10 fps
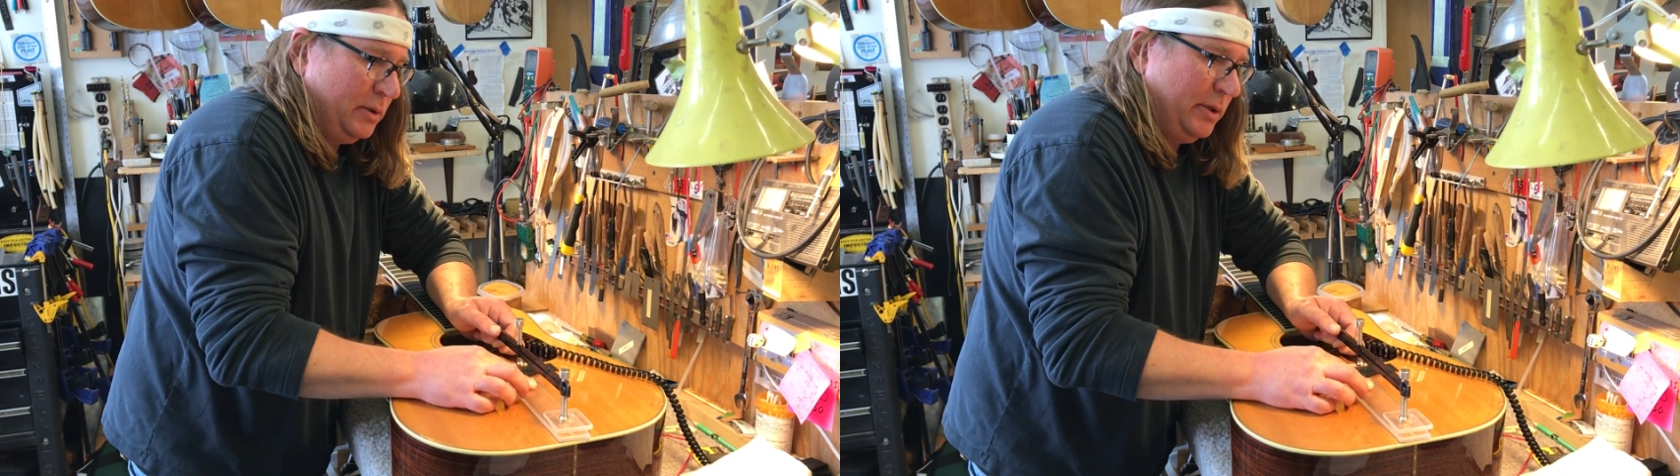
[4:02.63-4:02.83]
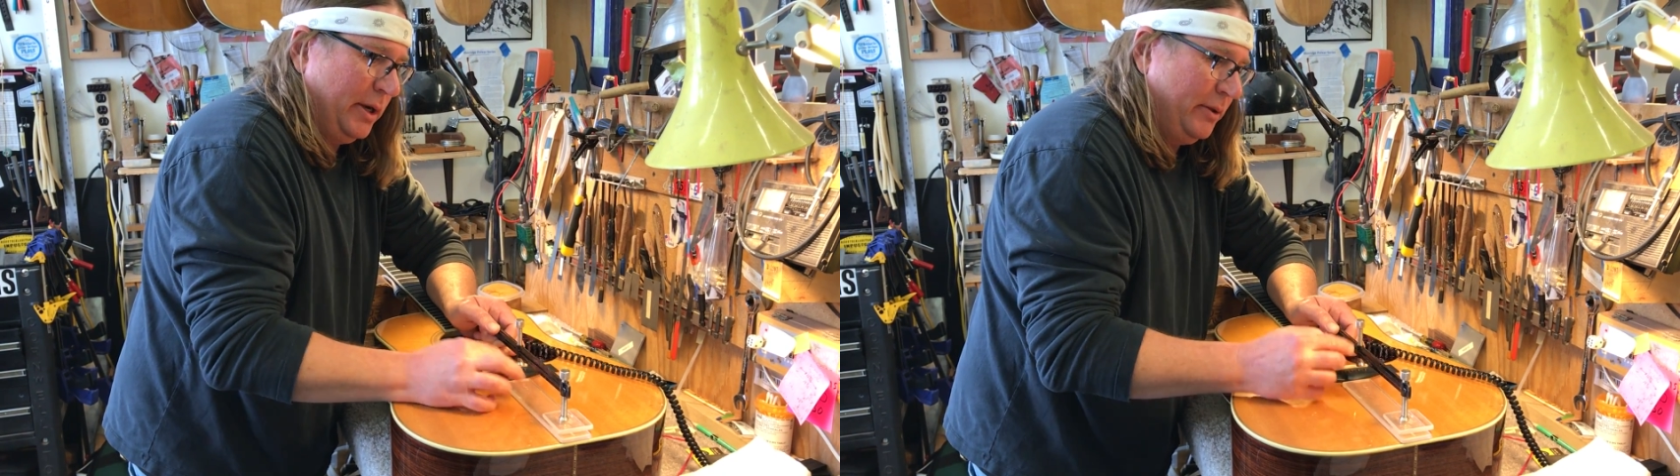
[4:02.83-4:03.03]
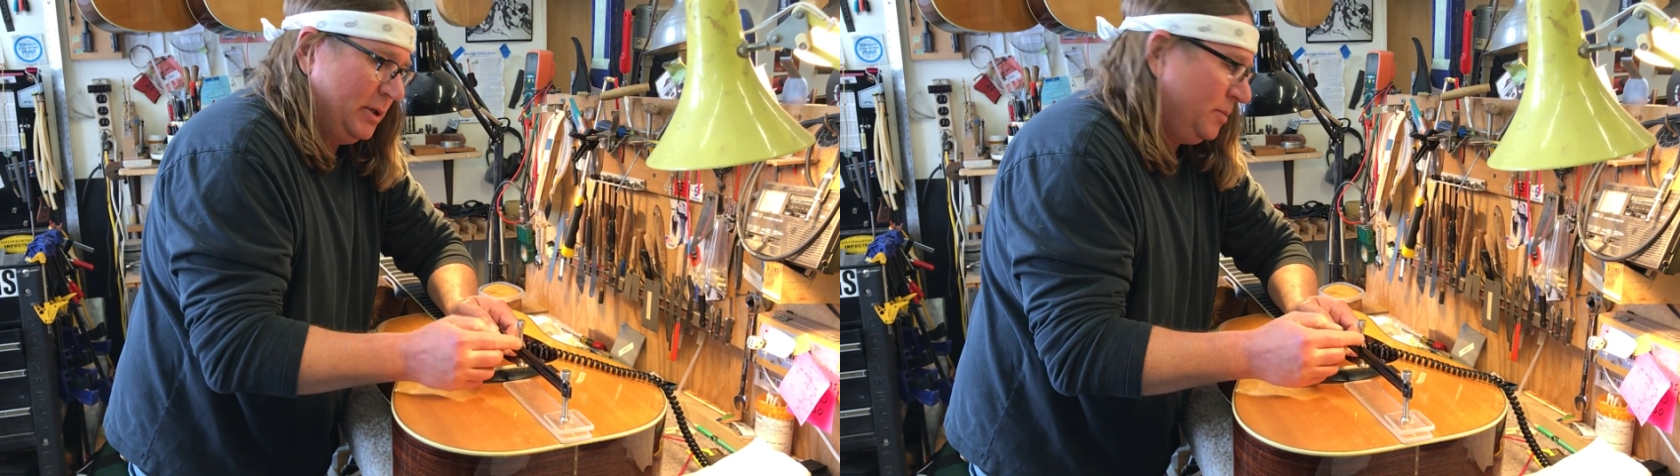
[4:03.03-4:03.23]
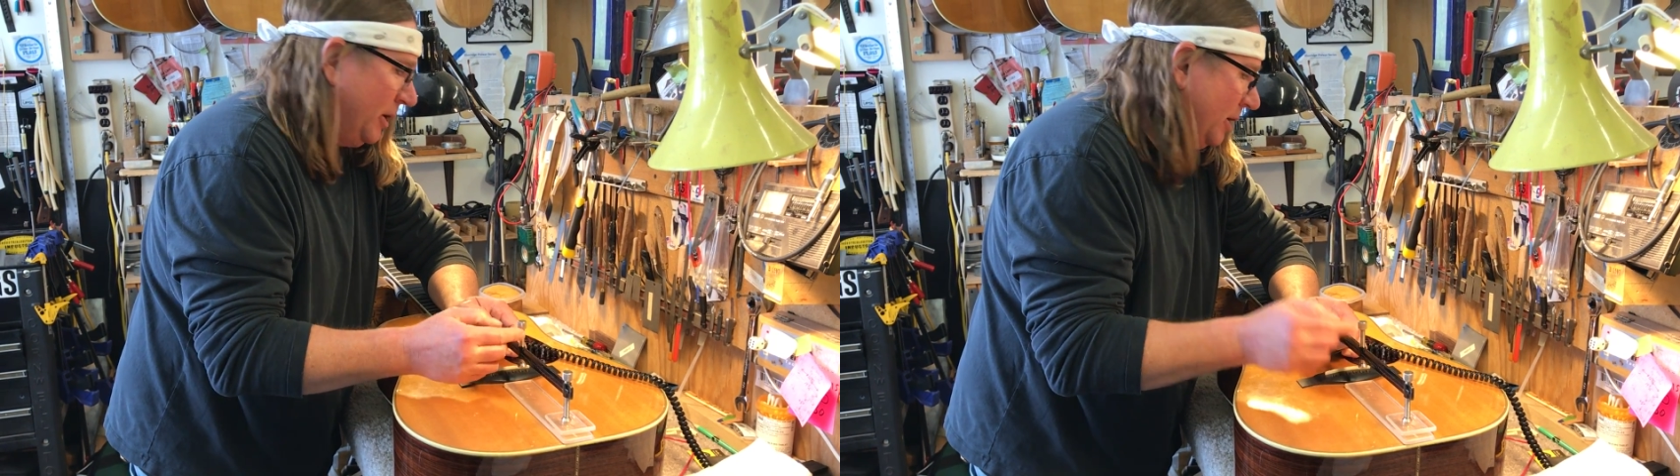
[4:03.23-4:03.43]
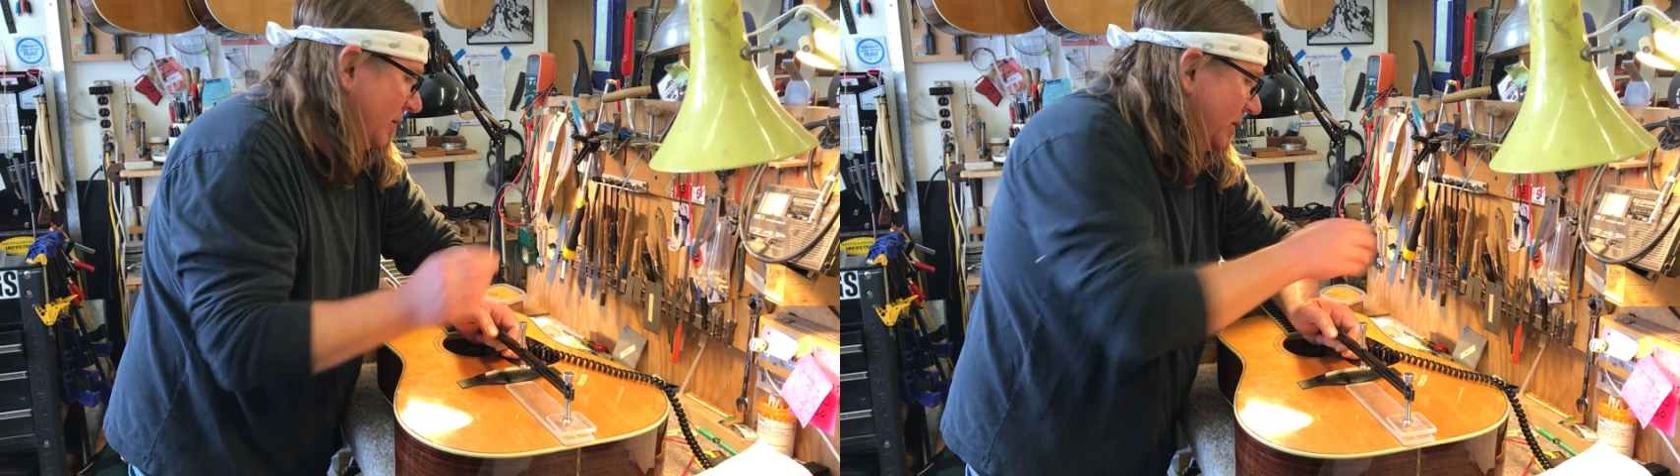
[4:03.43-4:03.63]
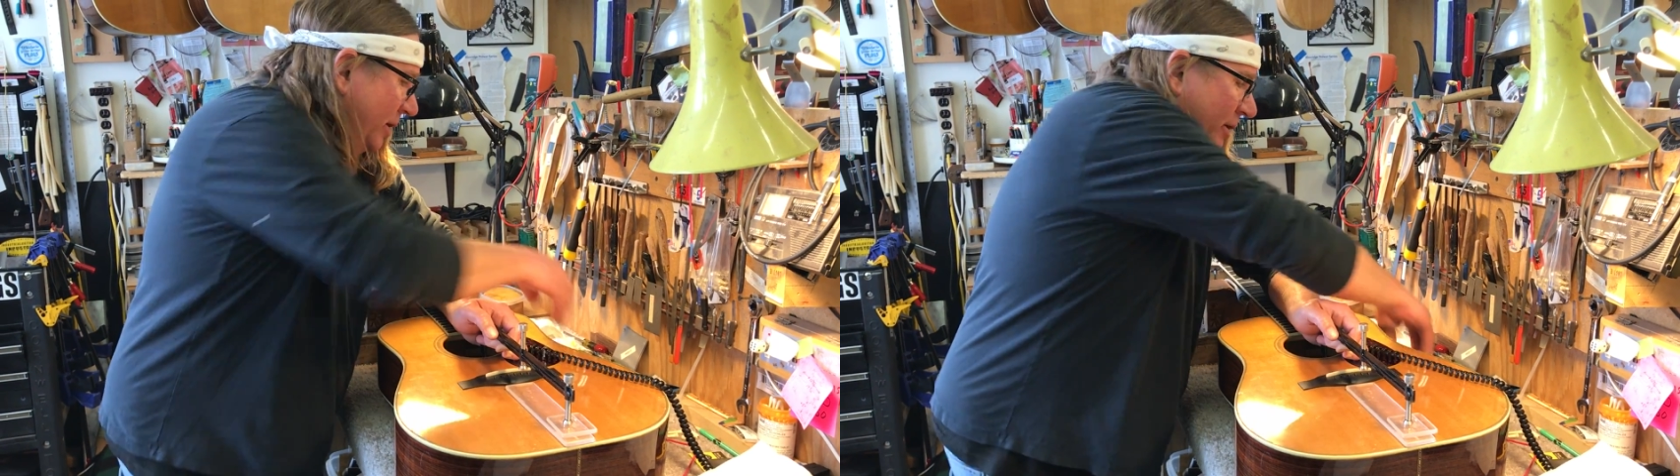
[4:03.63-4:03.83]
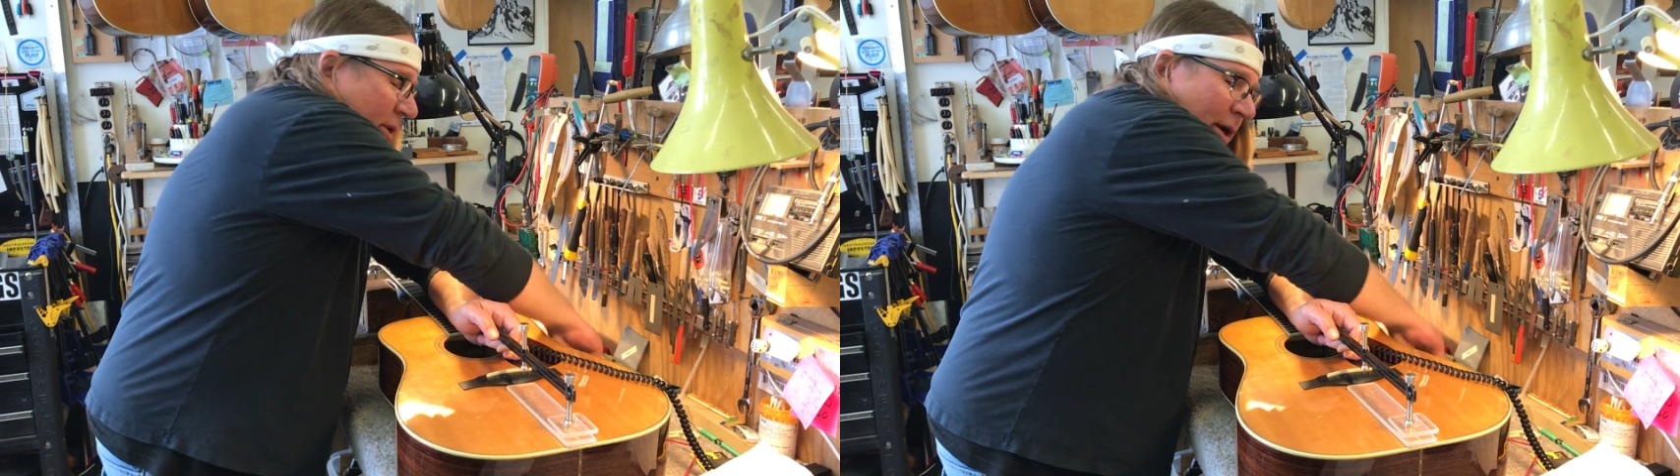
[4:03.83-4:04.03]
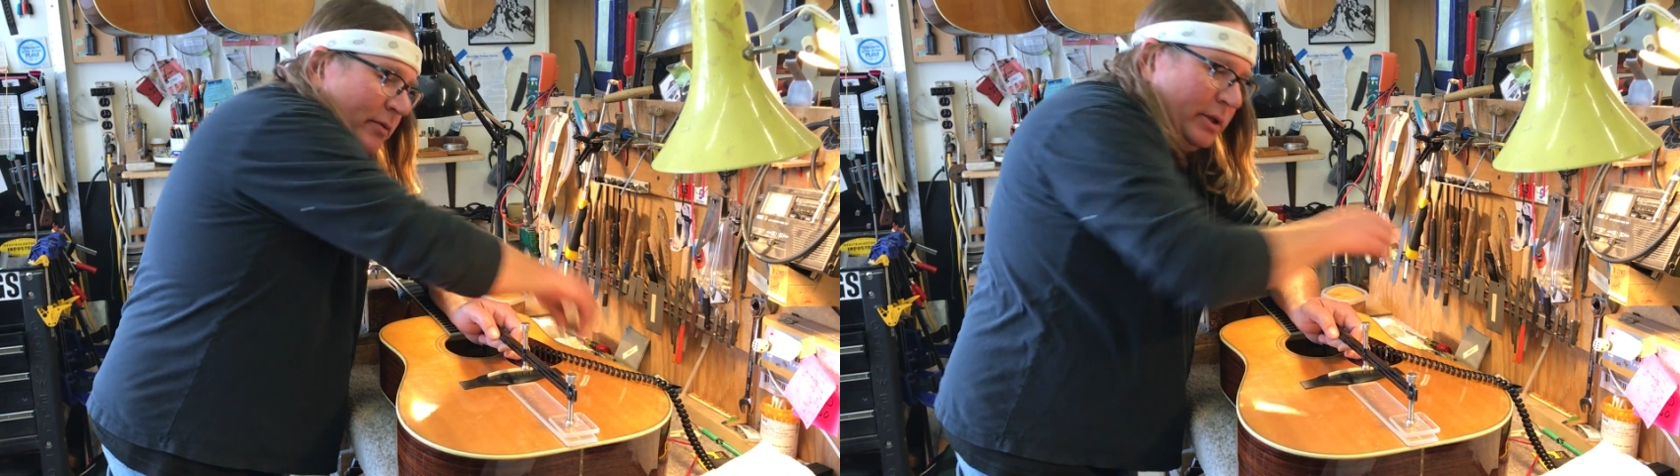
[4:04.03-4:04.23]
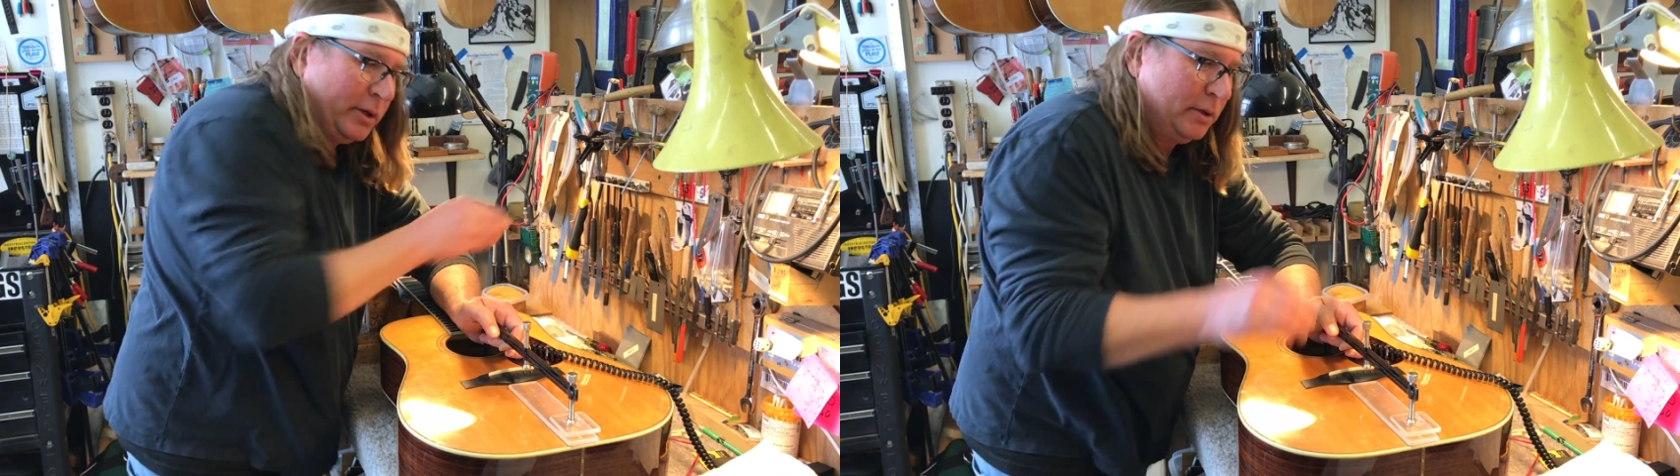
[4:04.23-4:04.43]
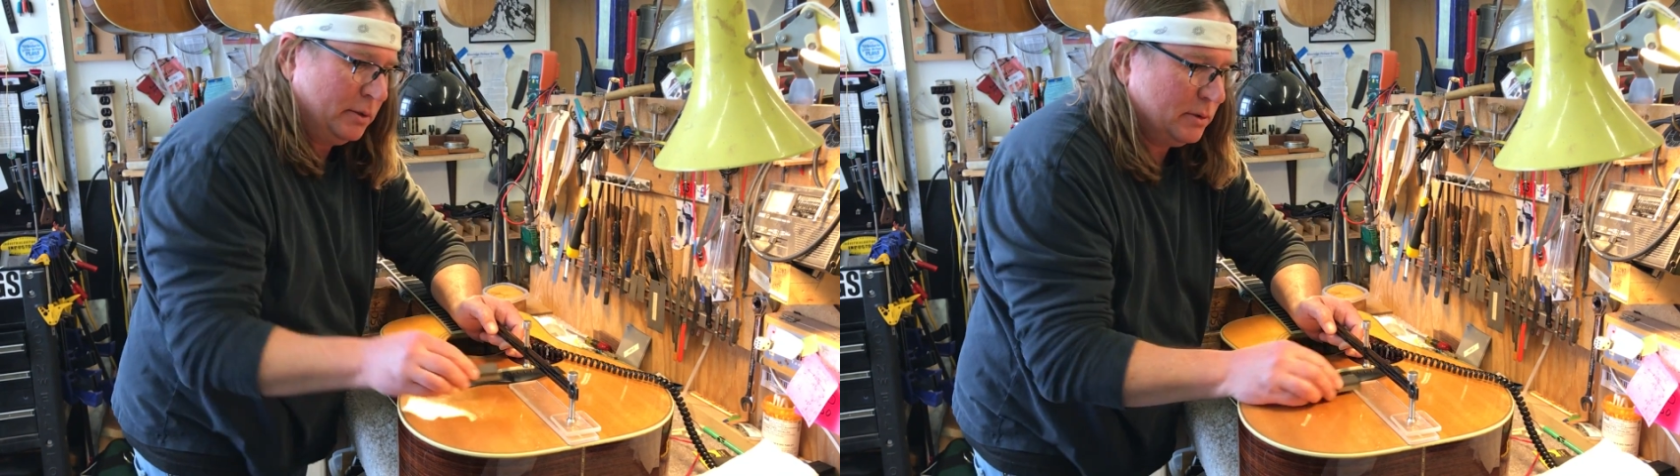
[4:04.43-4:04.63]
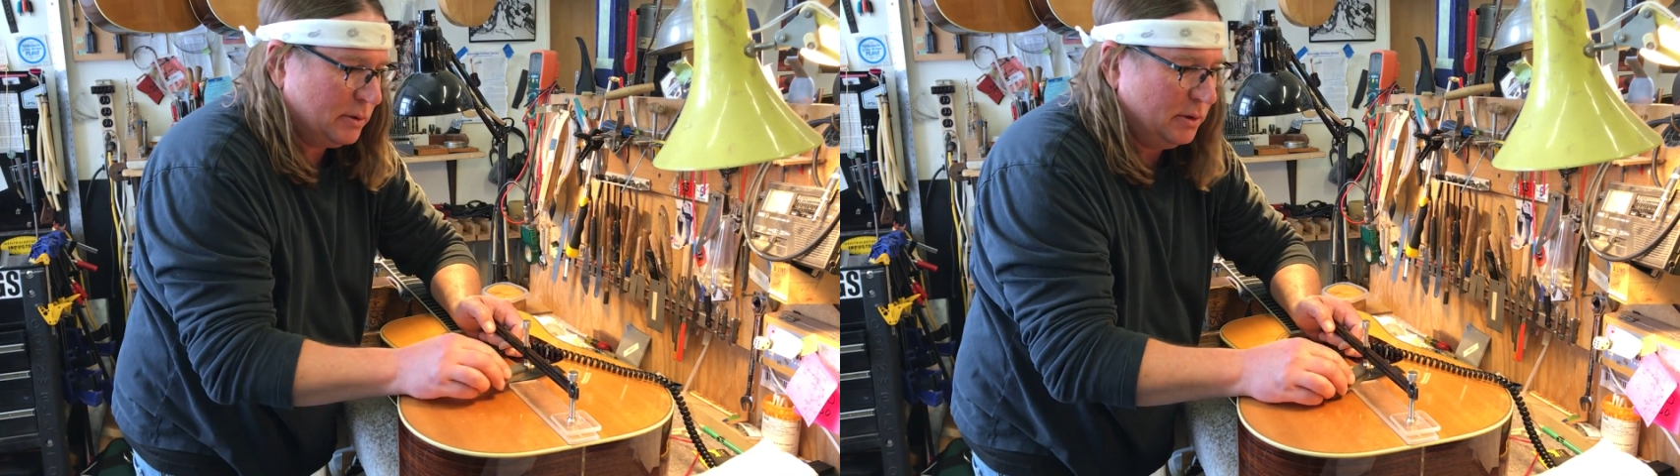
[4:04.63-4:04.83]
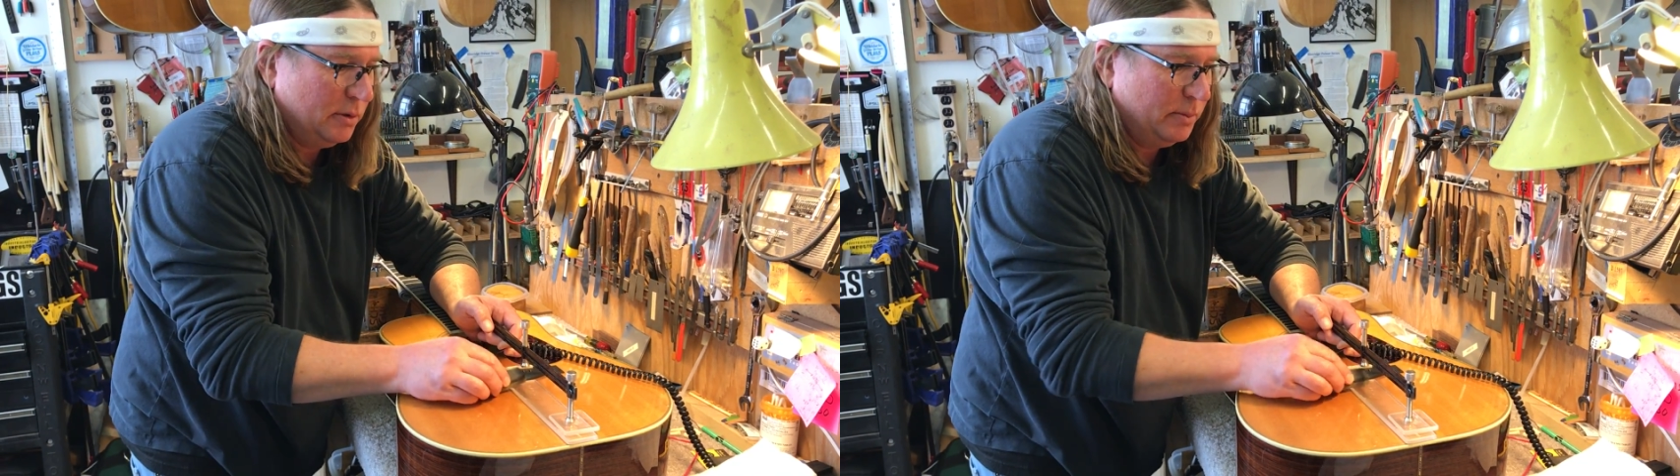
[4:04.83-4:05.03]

So this part is called a leveling screw,